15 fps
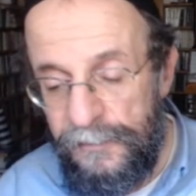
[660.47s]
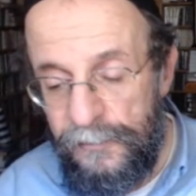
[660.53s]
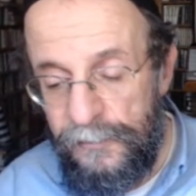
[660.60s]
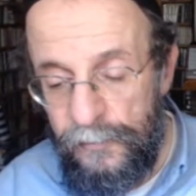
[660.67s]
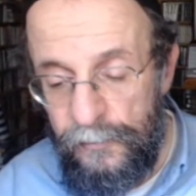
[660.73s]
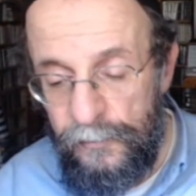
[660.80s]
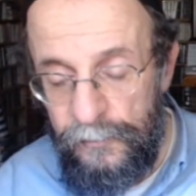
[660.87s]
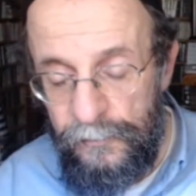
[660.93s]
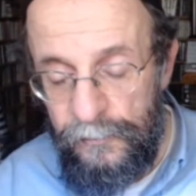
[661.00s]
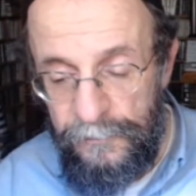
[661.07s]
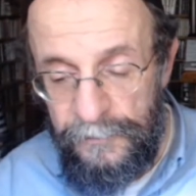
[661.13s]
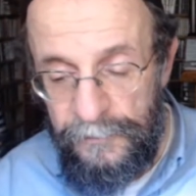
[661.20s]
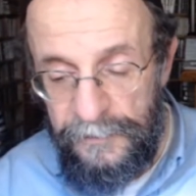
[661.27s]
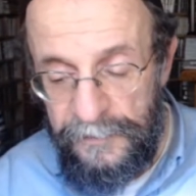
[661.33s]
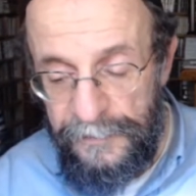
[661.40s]
who
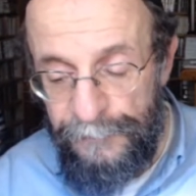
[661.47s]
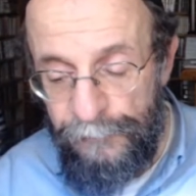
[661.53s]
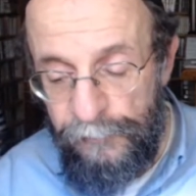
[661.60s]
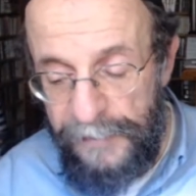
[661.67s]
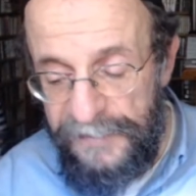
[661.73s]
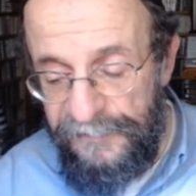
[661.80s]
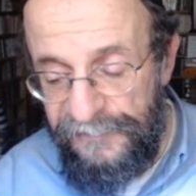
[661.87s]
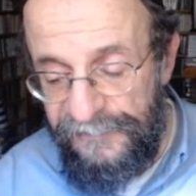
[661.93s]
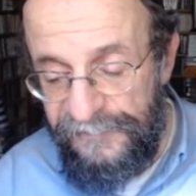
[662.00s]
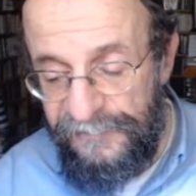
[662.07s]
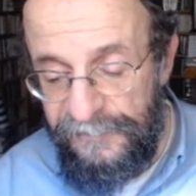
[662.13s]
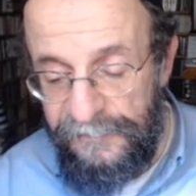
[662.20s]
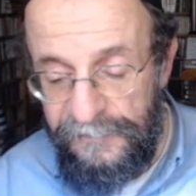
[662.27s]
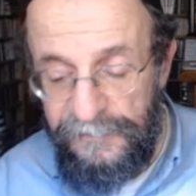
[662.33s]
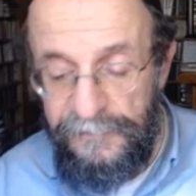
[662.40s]

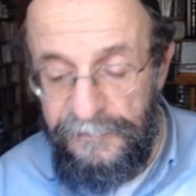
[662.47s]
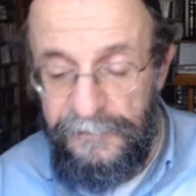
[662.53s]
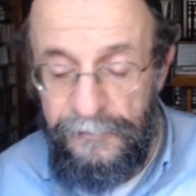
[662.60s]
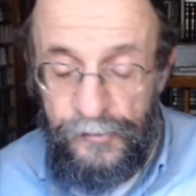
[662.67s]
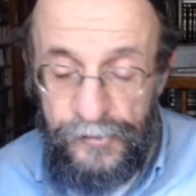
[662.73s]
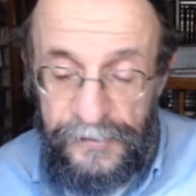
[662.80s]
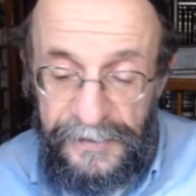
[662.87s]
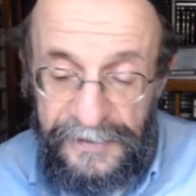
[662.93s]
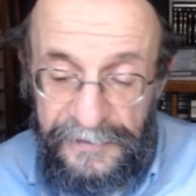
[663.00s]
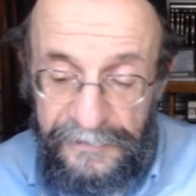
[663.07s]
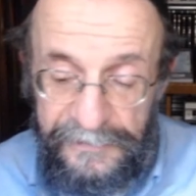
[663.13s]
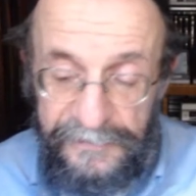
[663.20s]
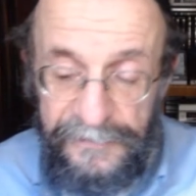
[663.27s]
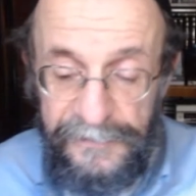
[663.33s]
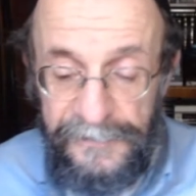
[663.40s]
embraced
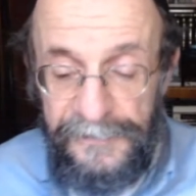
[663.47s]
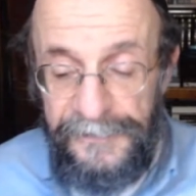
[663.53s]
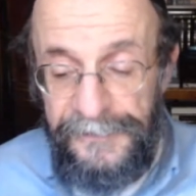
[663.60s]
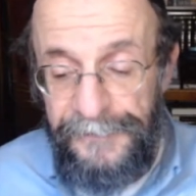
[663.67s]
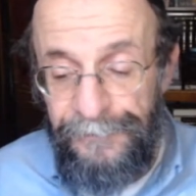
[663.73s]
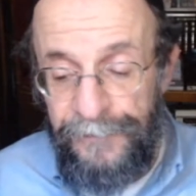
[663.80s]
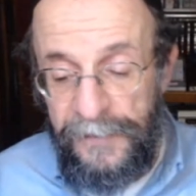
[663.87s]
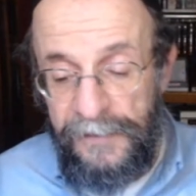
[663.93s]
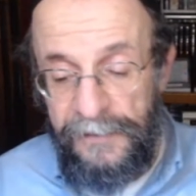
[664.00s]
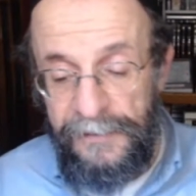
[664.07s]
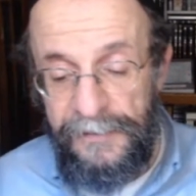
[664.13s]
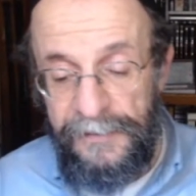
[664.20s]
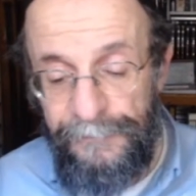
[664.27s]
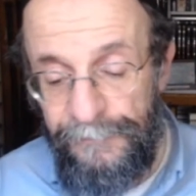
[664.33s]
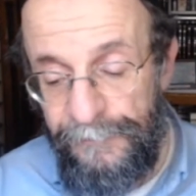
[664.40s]
Christianity.
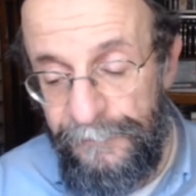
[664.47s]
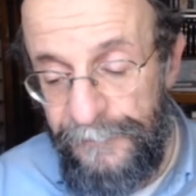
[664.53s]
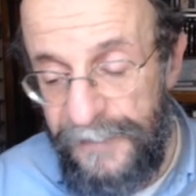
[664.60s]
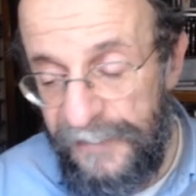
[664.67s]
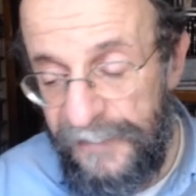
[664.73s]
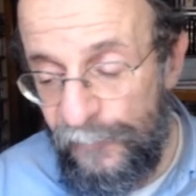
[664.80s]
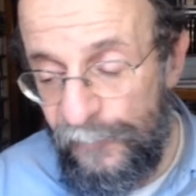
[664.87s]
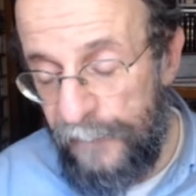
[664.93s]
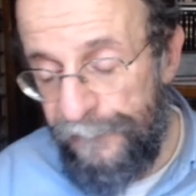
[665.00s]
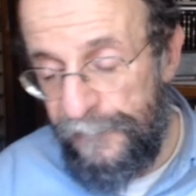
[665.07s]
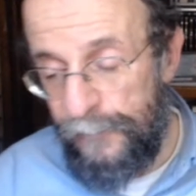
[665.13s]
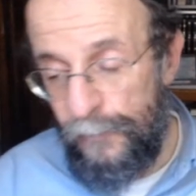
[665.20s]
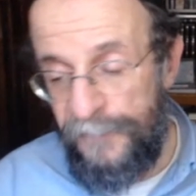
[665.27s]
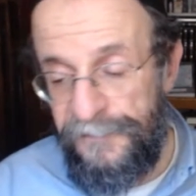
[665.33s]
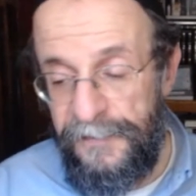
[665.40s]
That's
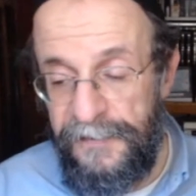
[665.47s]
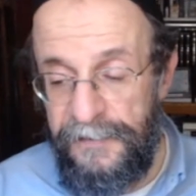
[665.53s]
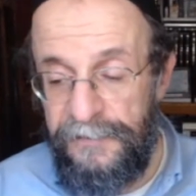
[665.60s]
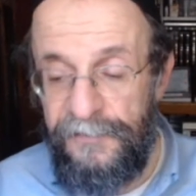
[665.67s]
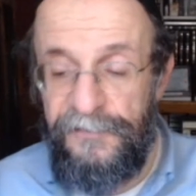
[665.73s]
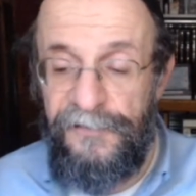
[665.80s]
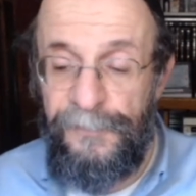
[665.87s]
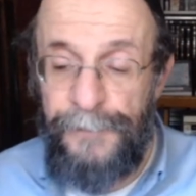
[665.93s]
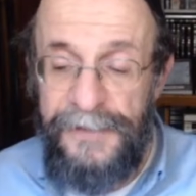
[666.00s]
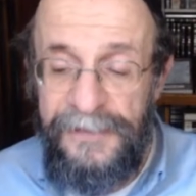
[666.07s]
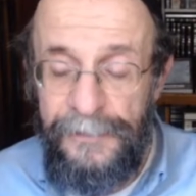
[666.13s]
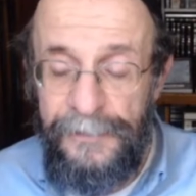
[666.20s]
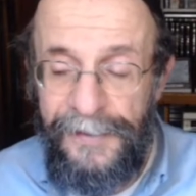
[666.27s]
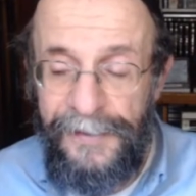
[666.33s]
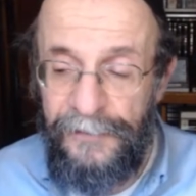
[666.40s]
often what they
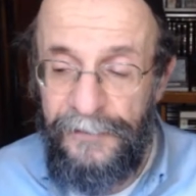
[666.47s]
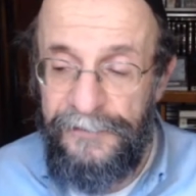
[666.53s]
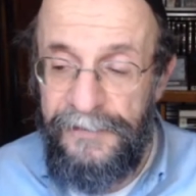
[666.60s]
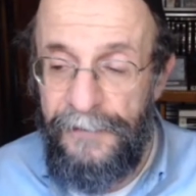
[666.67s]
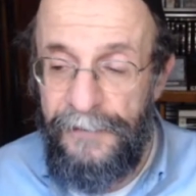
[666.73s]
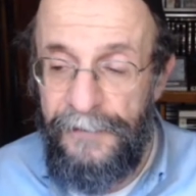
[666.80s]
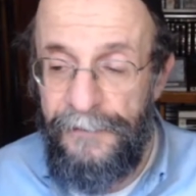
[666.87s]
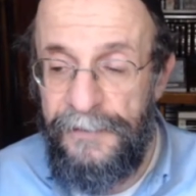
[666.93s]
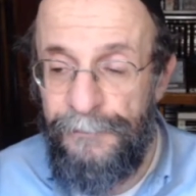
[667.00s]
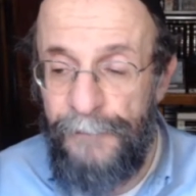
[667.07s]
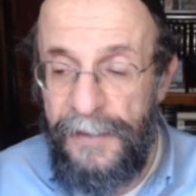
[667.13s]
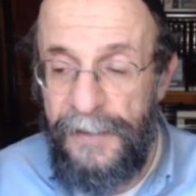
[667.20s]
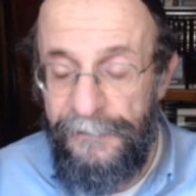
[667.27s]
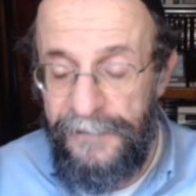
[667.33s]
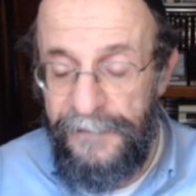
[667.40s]
speak about, how
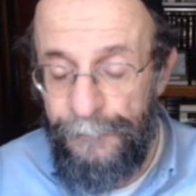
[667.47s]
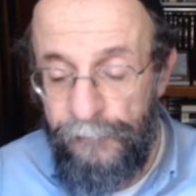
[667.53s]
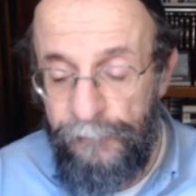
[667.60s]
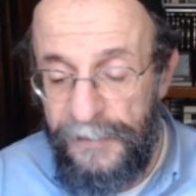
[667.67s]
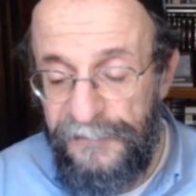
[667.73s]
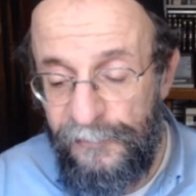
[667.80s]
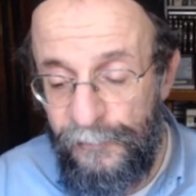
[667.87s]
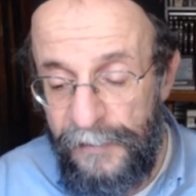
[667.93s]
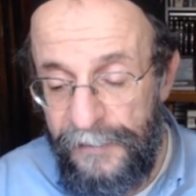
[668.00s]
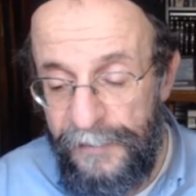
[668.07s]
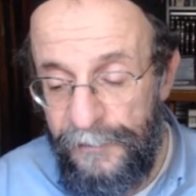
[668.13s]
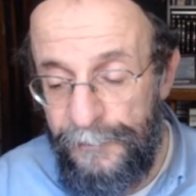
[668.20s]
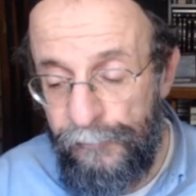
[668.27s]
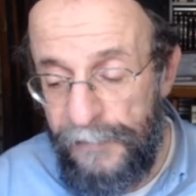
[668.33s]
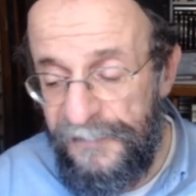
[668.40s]

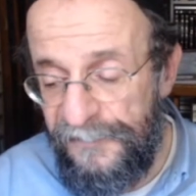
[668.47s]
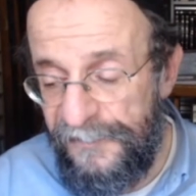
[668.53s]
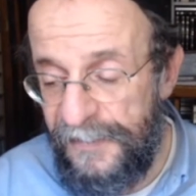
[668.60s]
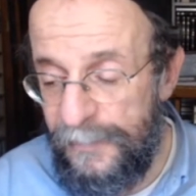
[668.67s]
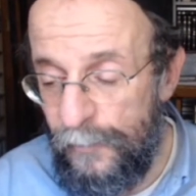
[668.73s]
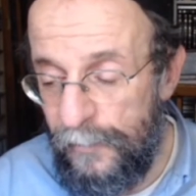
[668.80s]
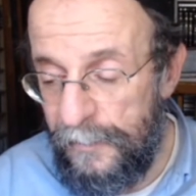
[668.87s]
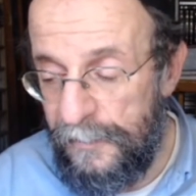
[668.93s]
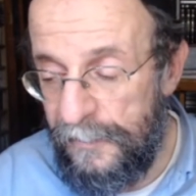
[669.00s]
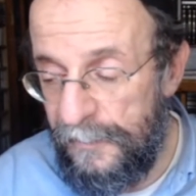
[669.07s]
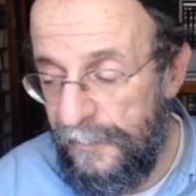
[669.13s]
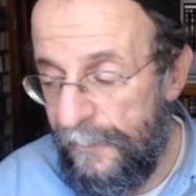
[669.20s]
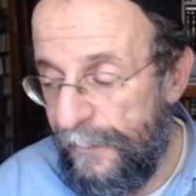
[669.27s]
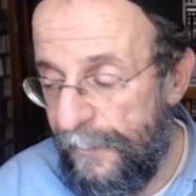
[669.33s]
impressed they were